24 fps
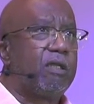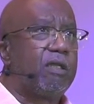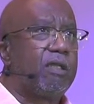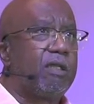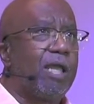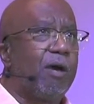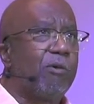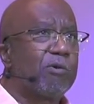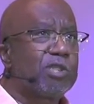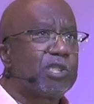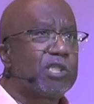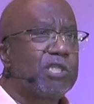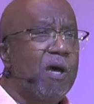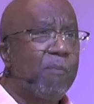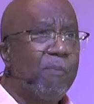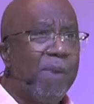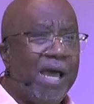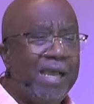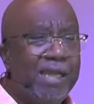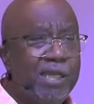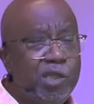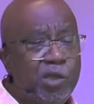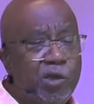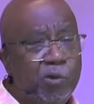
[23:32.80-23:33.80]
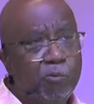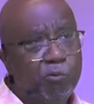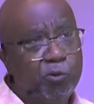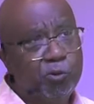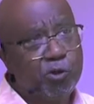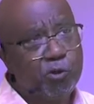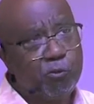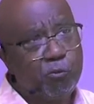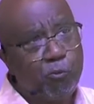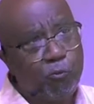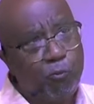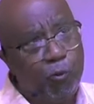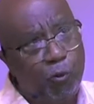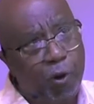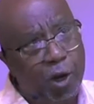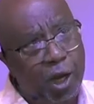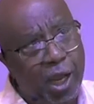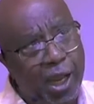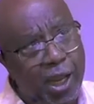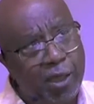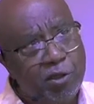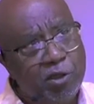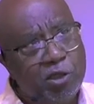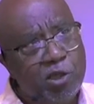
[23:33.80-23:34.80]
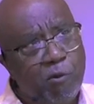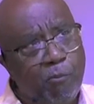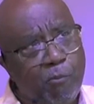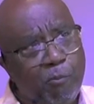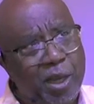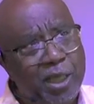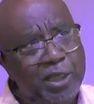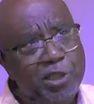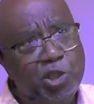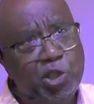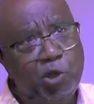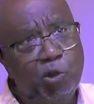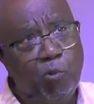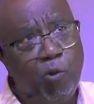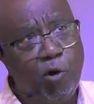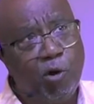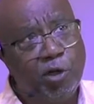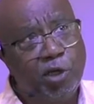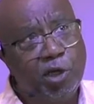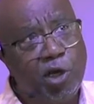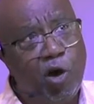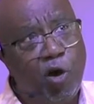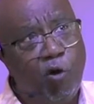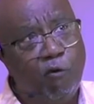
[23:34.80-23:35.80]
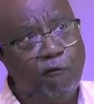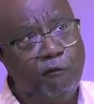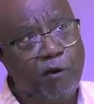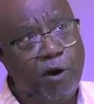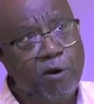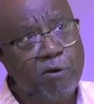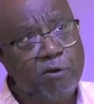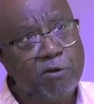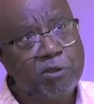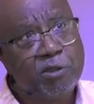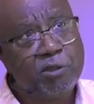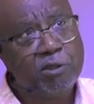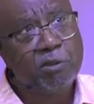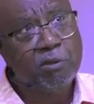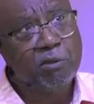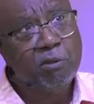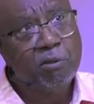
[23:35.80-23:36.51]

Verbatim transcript: there was somebody you someplace you wanted to go first.